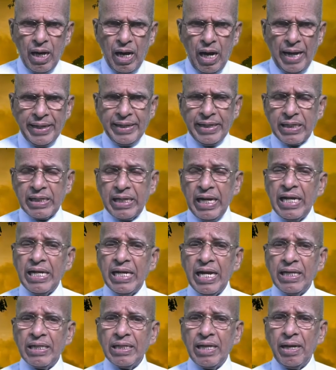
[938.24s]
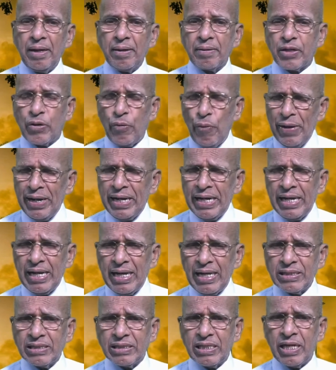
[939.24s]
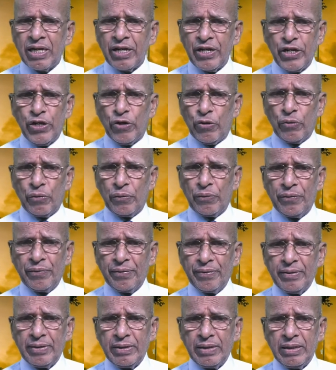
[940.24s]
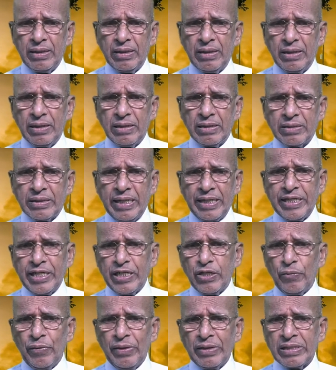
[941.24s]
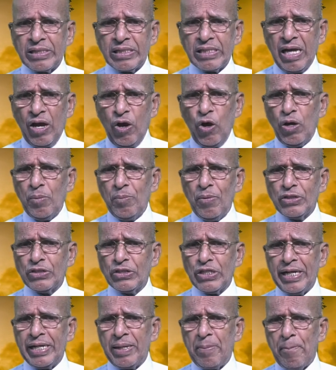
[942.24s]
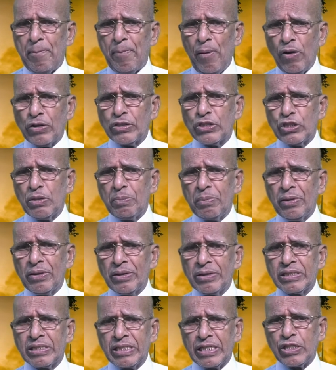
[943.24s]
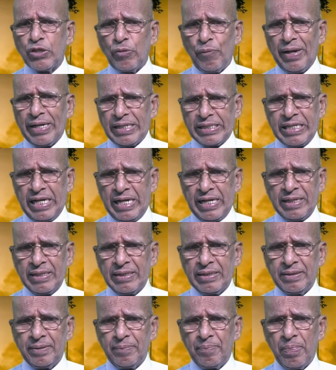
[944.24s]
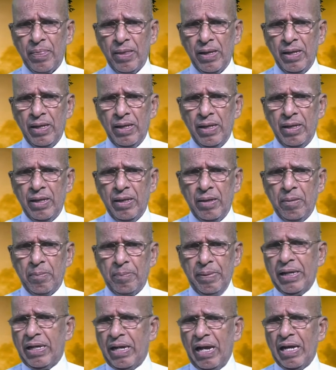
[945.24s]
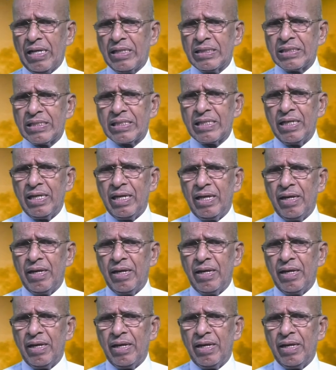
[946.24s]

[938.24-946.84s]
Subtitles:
And the king, Queen Esther knew that it was almost an impossible situation, because